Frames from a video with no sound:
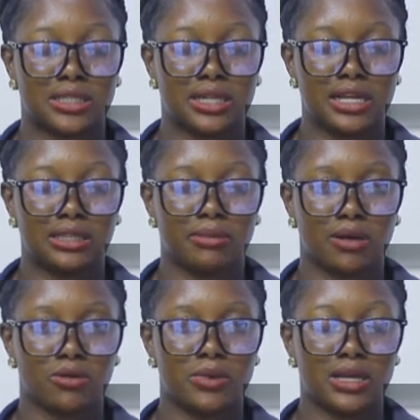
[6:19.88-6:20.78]
And so
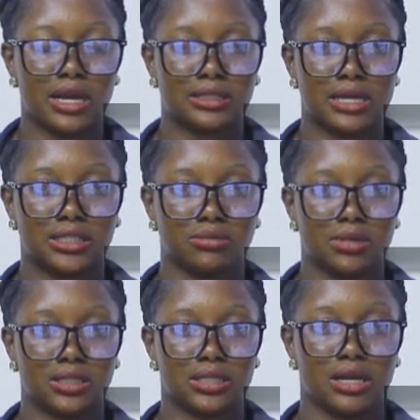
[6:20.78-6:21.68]
that's why we are saying that
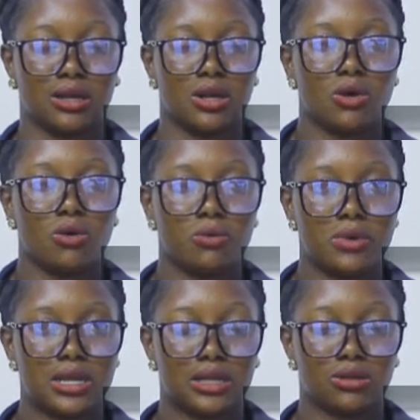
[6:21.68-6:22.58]
discussion
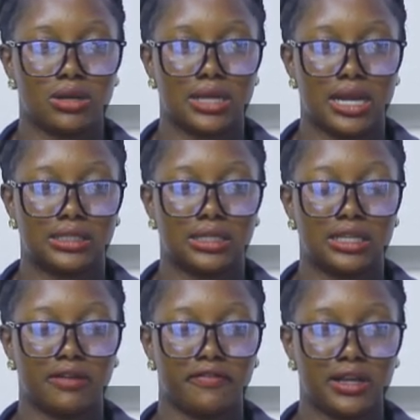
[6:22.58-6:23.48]
that they shouldn't even bring
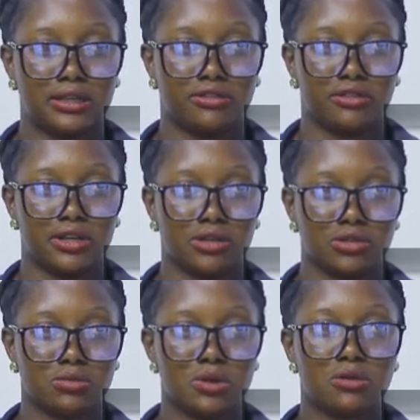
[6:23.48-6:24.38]
it back at all.
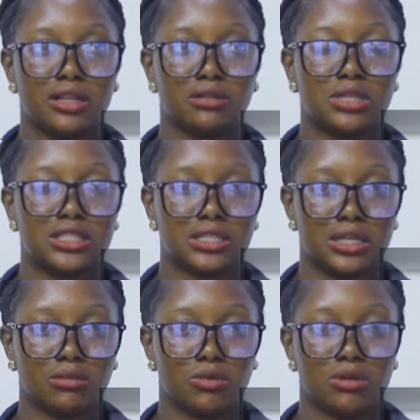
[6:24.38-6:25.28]
It's been
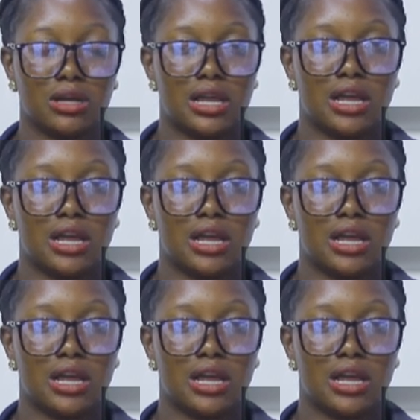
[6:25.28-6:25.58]
defeated.